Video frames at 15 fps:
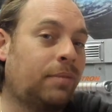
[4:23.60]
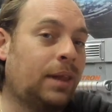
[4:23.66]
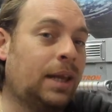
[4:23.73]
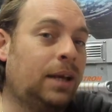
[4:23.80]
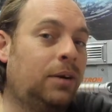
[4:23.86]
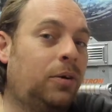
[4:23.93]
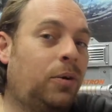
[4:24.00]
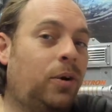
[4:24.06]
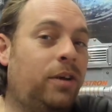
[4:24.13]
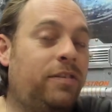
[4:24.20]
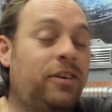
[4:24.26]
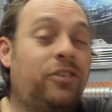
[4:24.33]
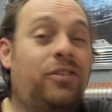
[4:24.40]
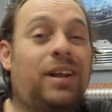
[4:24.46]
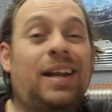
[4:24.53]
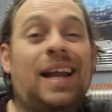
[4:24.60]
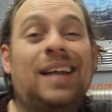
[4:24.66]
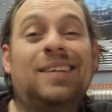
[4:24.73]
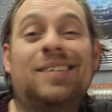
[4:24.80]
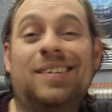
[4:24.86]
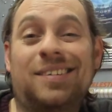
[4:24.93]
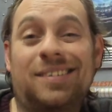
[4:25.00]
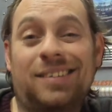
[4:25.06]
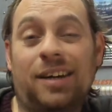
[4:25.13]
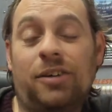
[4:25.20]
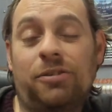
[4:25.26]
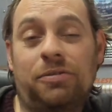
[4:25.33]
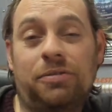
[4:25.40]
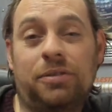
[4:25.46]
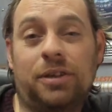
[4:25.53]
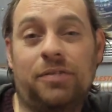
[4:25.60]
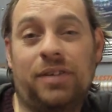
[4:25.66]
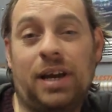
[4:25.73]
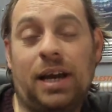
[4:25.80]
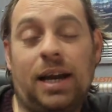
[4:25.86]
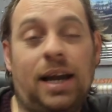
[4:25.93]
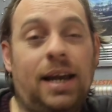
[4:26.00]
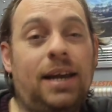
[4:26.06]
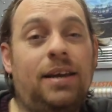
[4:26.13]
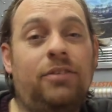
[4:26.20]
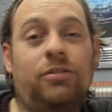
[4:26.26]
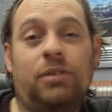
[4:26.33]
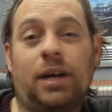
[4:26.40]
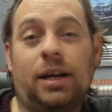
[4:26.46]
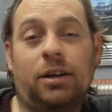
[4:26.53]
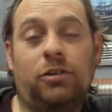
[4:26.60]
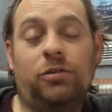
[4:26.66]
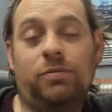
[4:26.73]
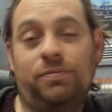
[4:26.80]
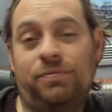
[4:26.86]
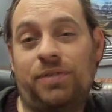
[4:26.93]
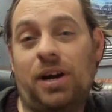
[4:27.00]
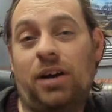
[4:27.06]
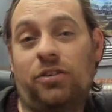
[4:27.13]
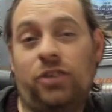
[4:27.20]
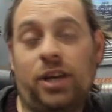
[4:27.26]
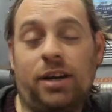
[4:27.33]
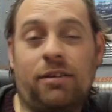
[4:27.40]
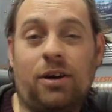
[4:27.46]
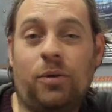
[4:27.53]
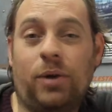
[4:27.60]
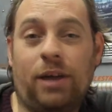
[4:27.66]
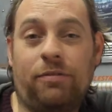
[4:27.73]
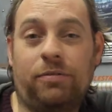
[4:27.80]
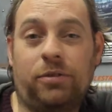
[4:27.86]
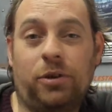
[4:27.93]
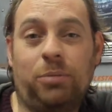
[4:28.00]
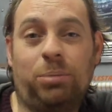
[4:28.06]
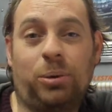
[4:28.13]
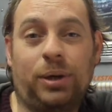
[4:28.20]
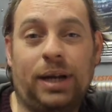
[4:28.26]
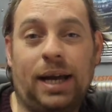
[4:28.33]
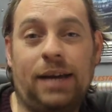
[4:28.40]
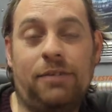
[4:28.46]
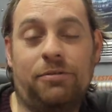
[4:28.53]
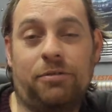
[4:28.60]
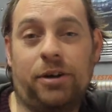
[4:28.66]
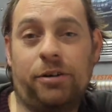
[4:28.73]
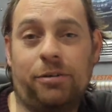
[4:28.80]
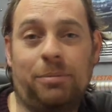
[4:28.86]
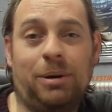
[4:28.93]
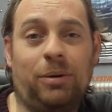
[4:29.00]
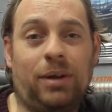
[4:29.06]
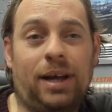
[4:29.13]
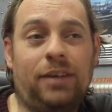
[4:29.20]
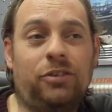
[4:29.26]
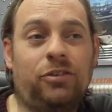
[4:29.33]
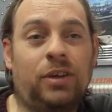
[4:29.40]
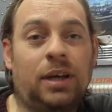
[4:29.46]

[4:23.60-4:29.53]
or if it's the lens itself. Don't forget it is like a 30-year-old f2.8 300mm lens.